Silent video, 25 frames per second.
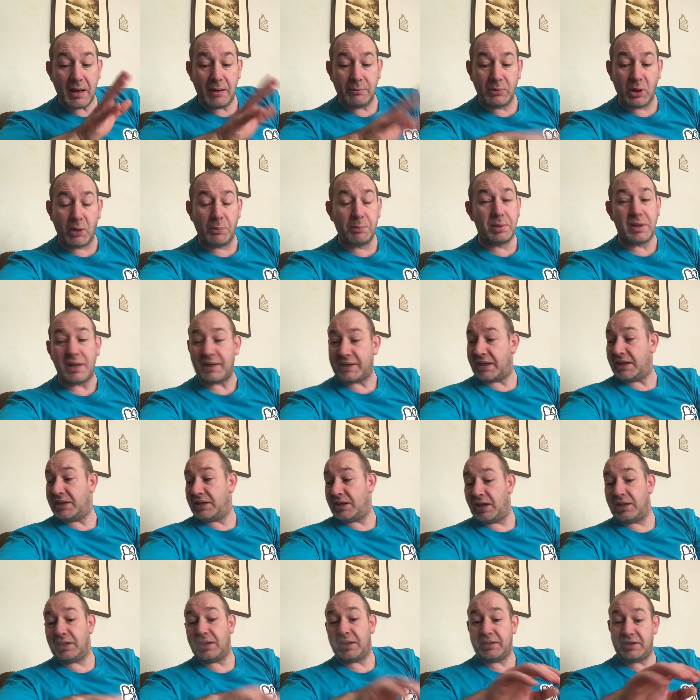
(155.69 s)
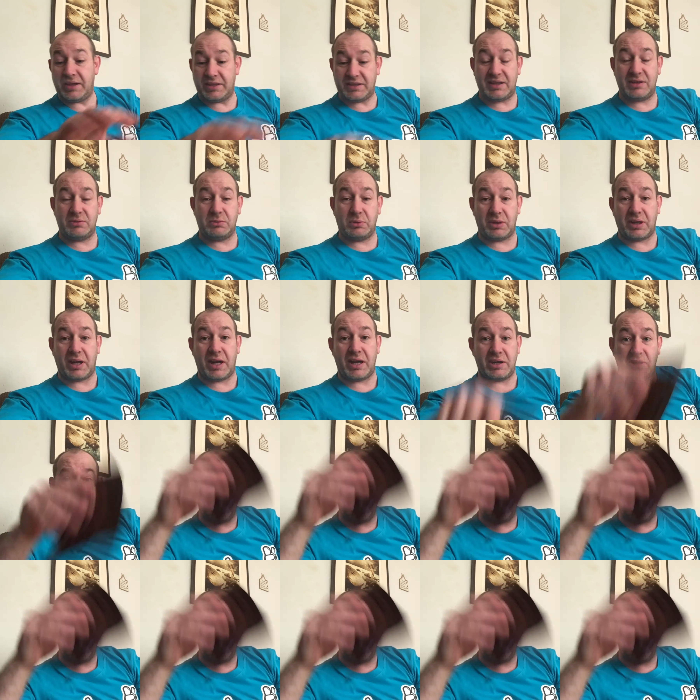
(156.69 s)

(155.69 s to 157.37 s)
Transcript: I'm not blagging you, this is what I